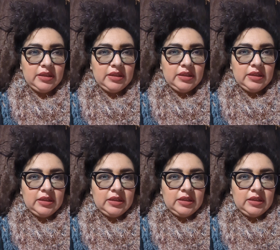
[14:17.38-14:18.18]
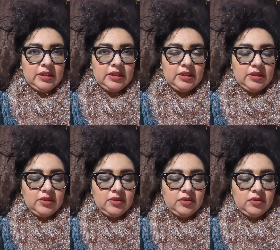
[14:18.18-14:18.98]

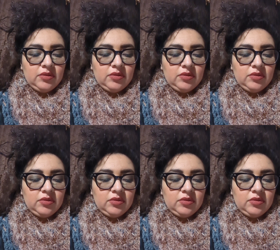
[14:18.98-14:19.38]
(silence)